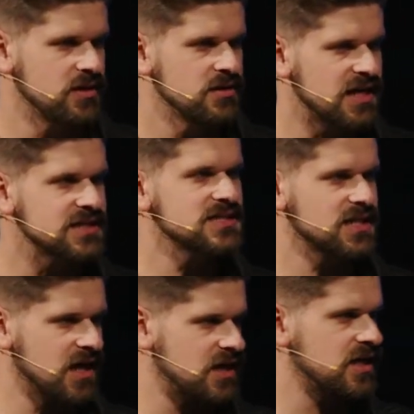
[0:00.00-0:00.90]
That's the
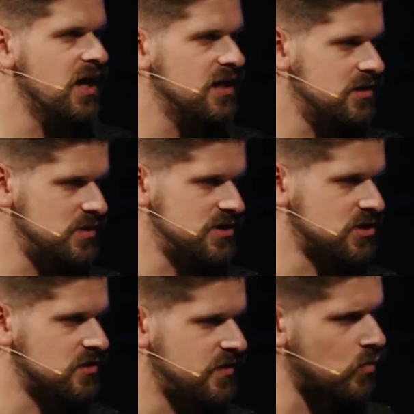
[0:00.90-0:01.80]
kind of God that we
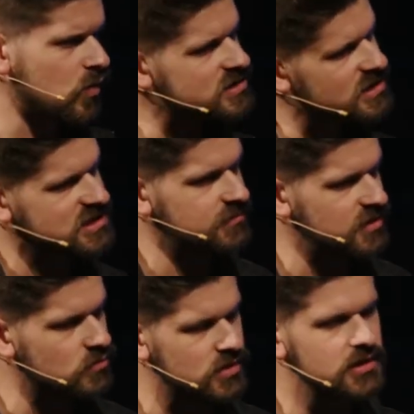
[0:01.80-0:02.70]
serve. He wants us to be
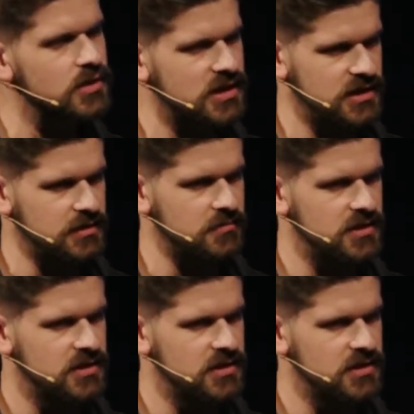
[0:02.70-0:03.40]
real with him.